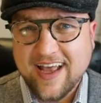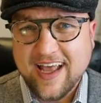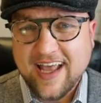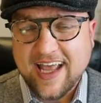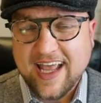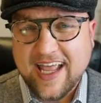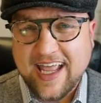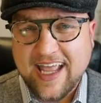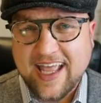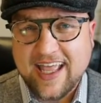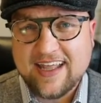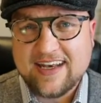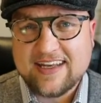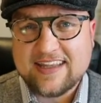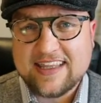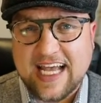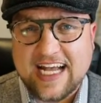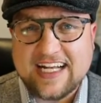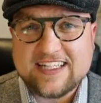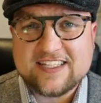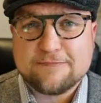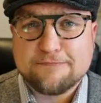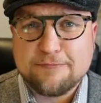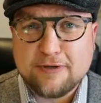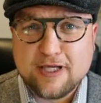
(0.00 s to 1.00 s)
And
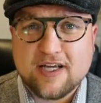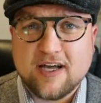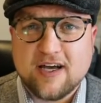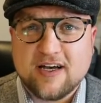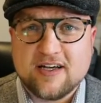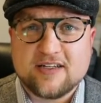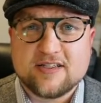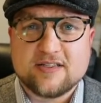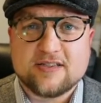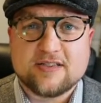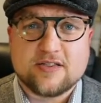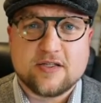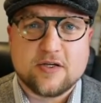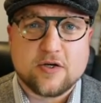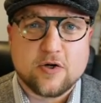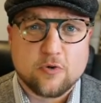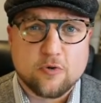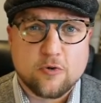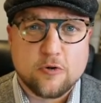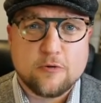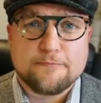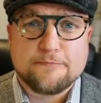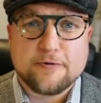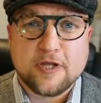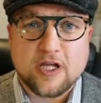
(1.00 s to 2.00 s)
that's because the
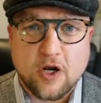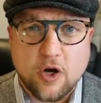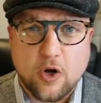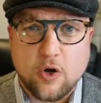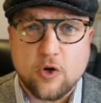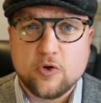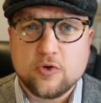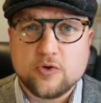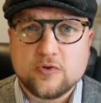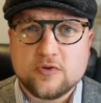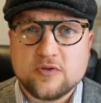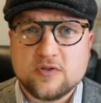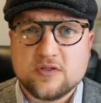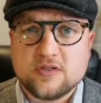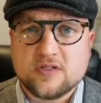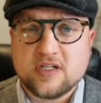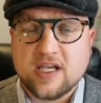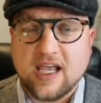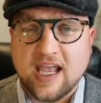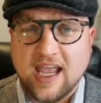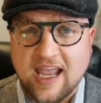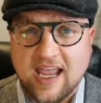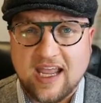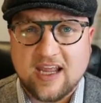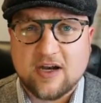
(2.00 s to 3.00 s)
group that owns
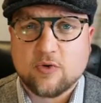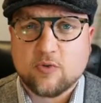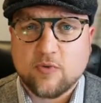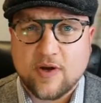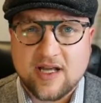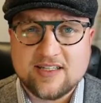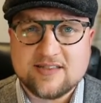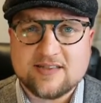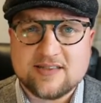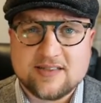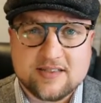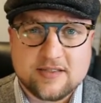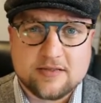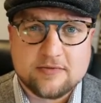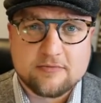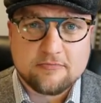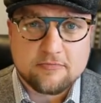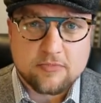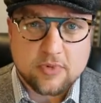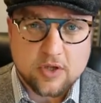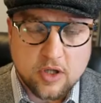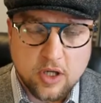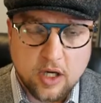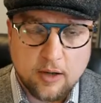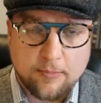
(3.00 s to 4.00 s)
and rents
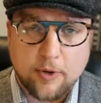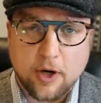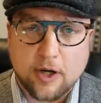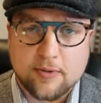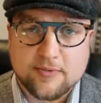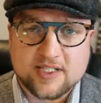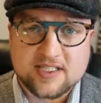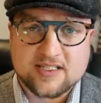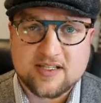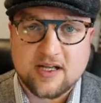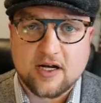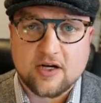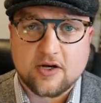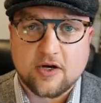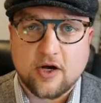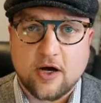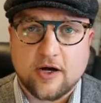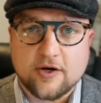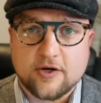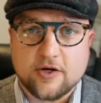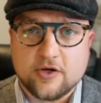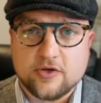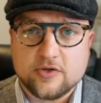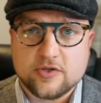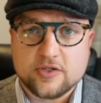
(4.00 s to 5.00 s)
apartment style
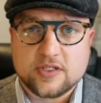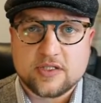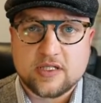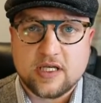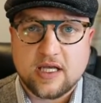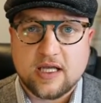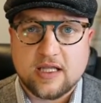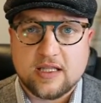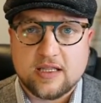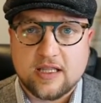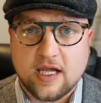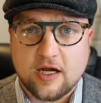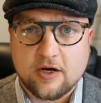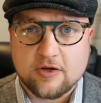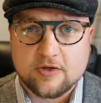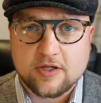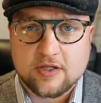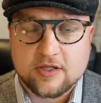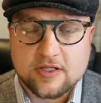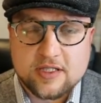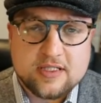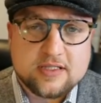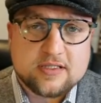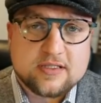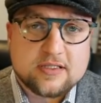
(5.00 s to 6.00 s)
condos, they are the
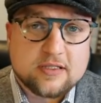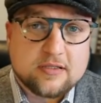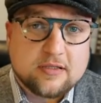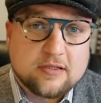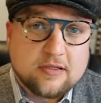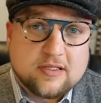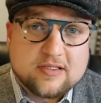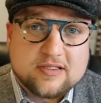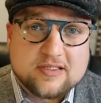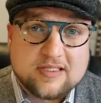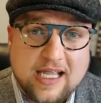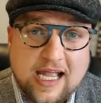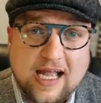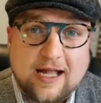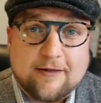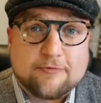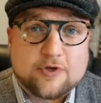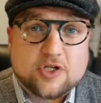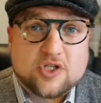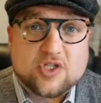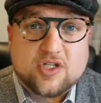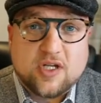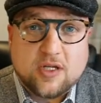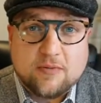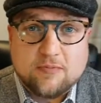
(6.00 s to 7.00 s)
least
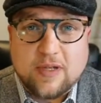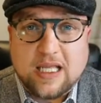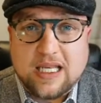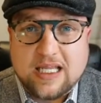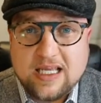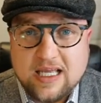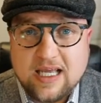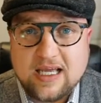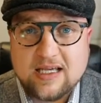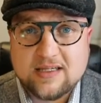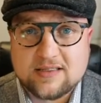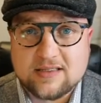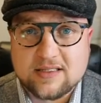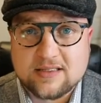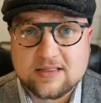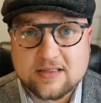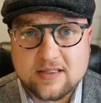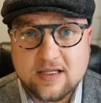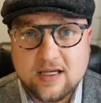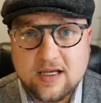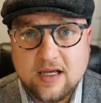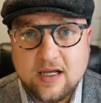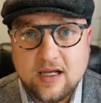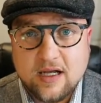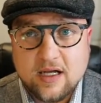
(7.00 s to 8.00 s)
established in many cases.
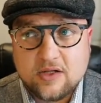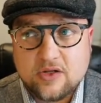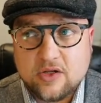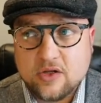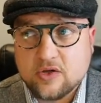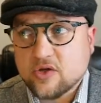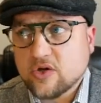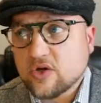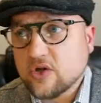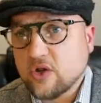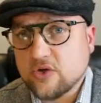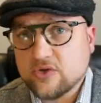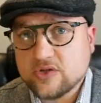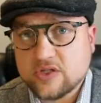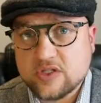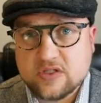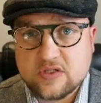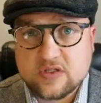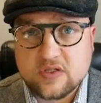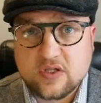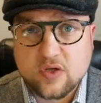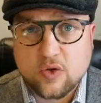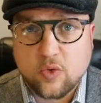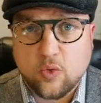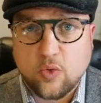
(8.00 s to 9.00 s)
They're the
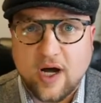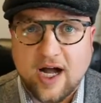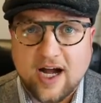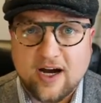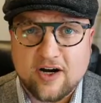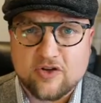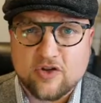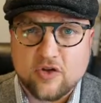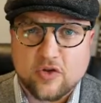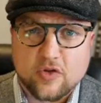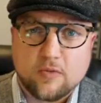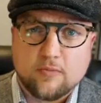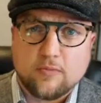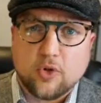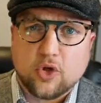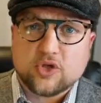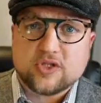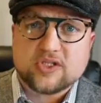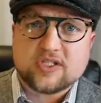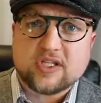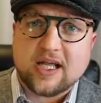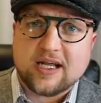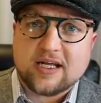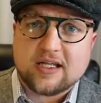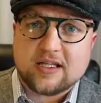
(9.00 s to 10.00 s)
closest to the wire. They're the
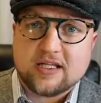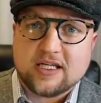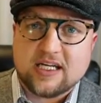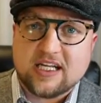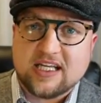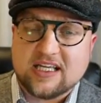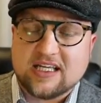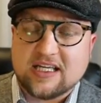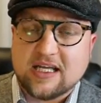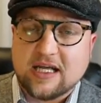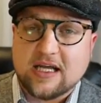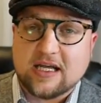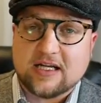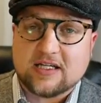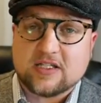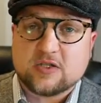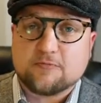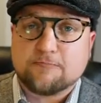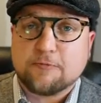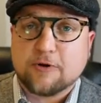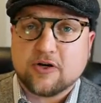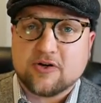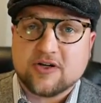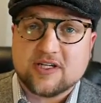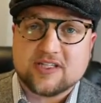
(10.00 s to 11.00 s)
most likely to
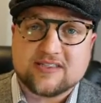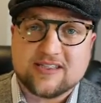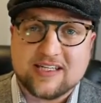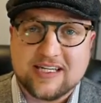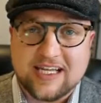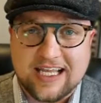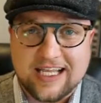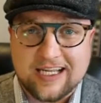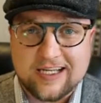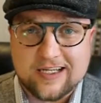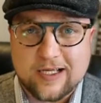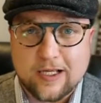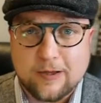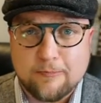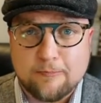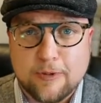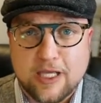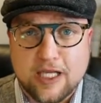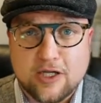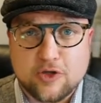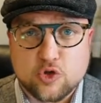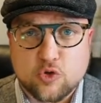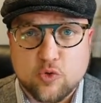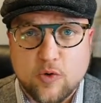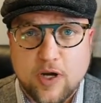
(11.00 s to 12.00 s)
experience an income
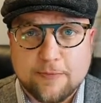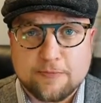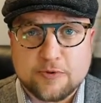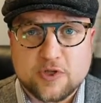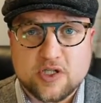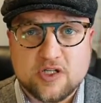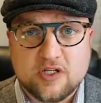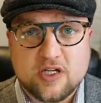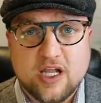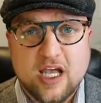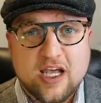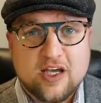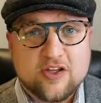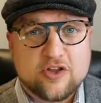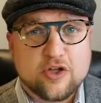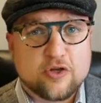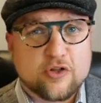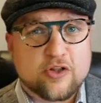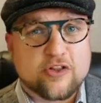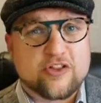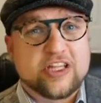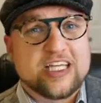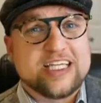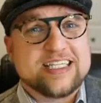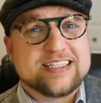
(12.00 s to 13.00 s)
interruption. They're
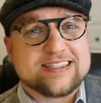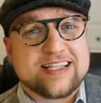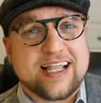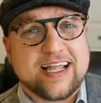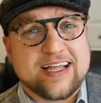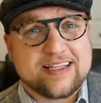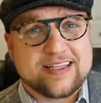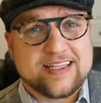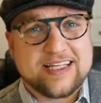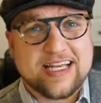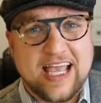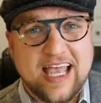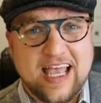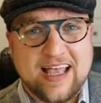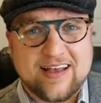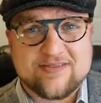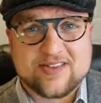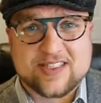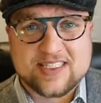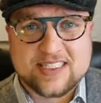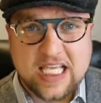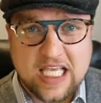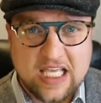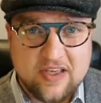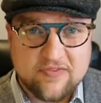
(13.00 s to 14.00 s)
the least likely to have
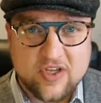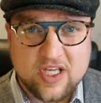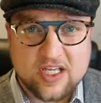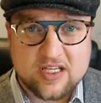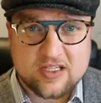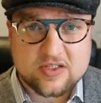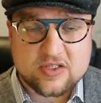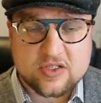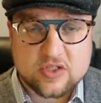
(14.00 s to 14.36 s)
savings